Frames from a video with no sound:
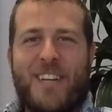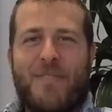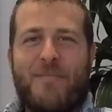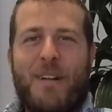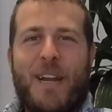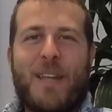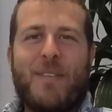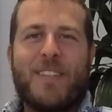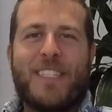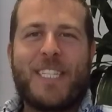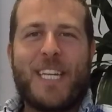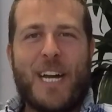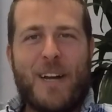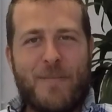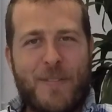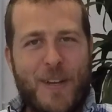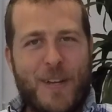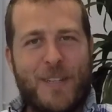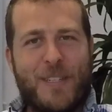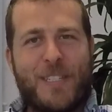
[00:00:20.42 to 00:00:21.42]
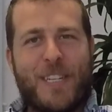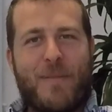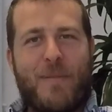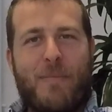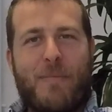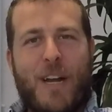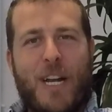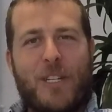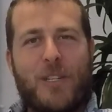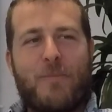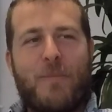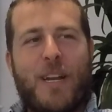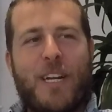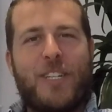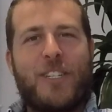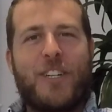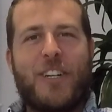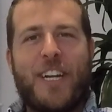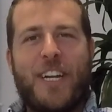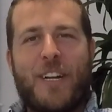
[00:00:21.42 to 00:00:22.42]
My name is Tom Yost. I'm a project
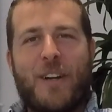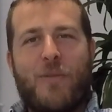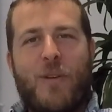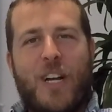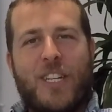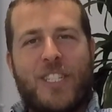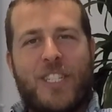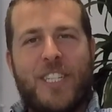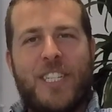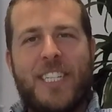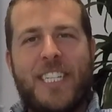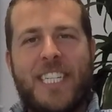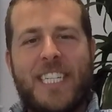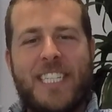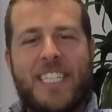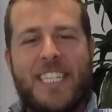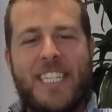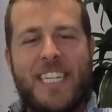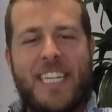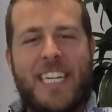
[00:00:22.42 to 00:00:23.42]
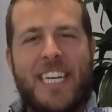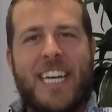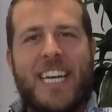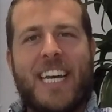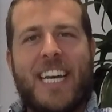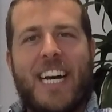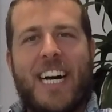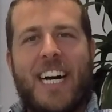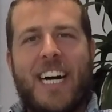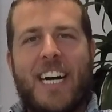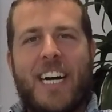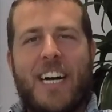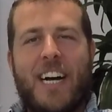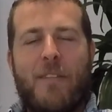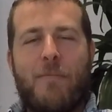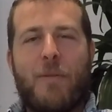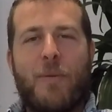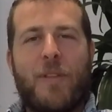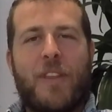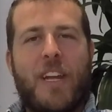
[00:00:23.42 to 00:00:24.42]
manager here in Washington, D.C.
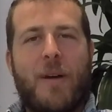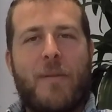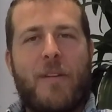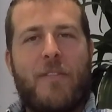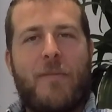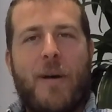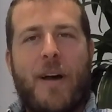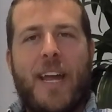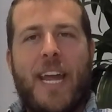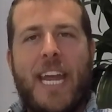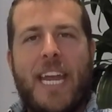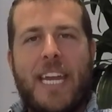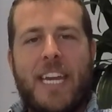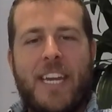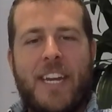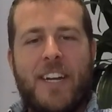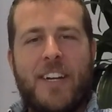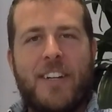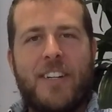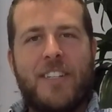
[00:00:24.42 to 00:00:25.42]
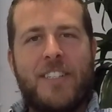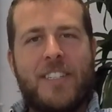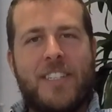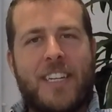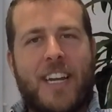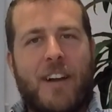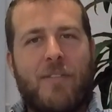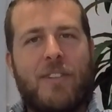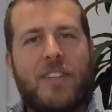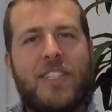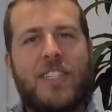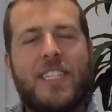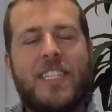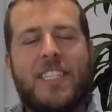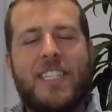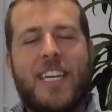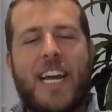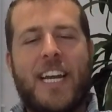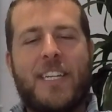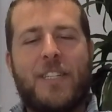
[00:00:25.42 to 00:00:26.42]
I've been with the company for about 8 years. I recently
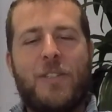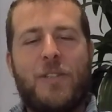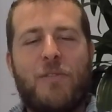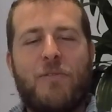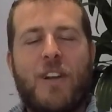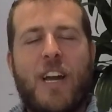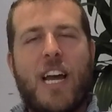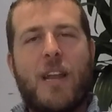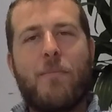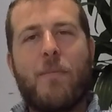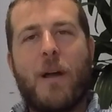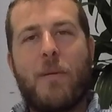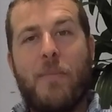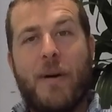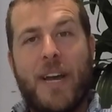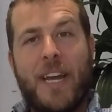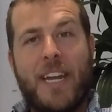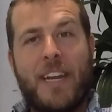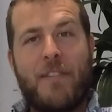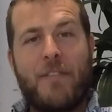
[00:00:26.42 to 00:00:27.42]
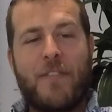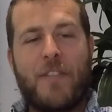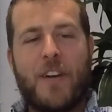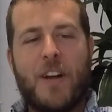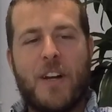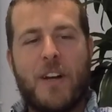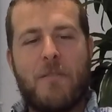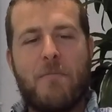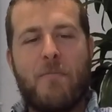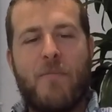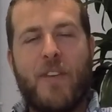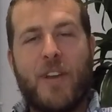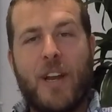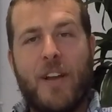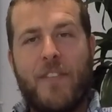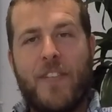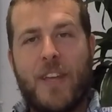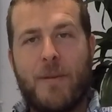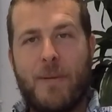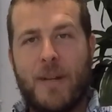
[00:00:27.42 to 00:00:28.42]
decided to ride my bike from
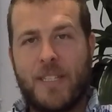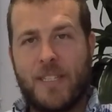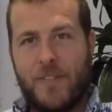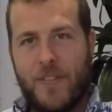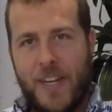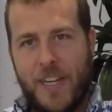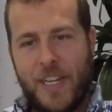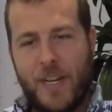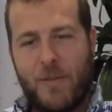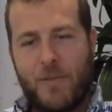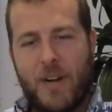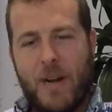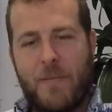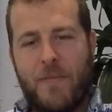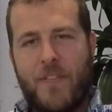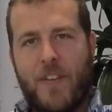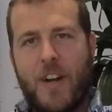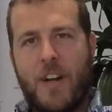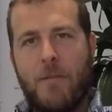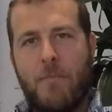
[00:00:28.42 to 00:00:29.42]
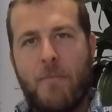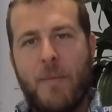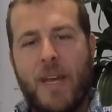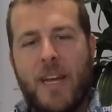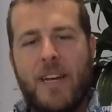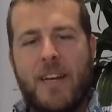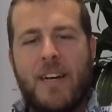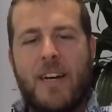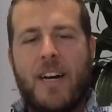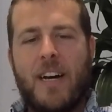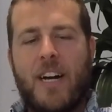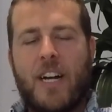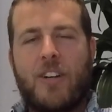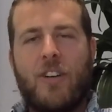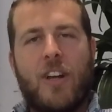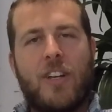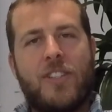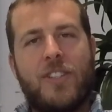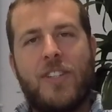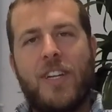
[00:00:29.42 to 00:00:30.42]
Philadelphia, Pennsylvania, where I'm from,
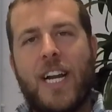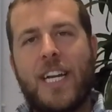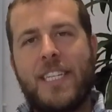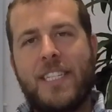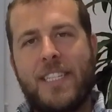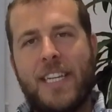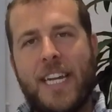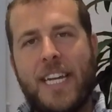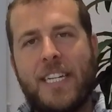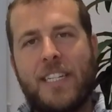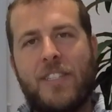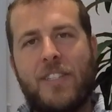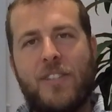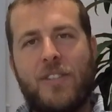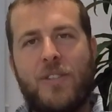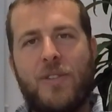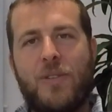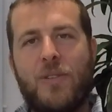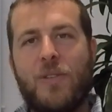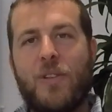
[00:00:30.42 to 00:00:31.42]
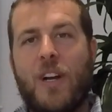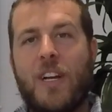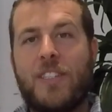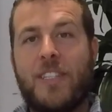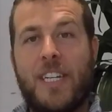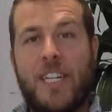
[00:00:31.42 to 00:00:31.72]
across the United States to Los